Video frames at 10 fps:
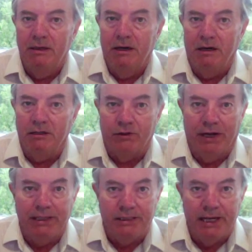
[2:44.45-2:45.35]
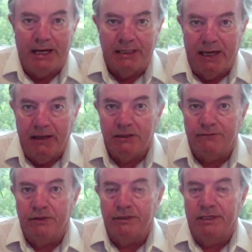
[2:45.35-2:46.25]
uh, dry stack tails,
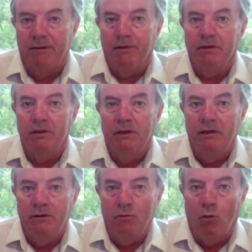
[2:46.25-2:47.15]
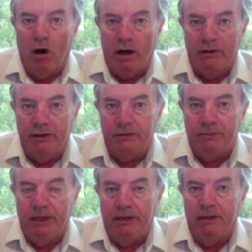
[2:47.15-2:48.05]
for example, water that's
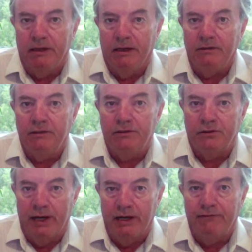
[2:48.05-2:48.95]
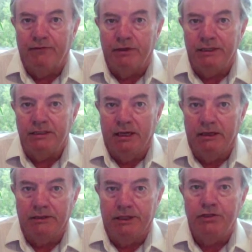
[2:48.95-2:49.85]
been uh, traded for
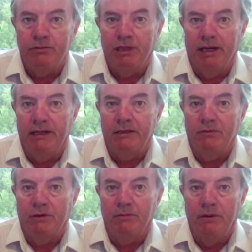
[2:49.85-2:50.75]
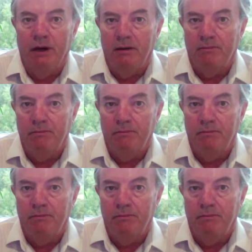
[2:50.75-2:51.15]
desalination plant that we're uh,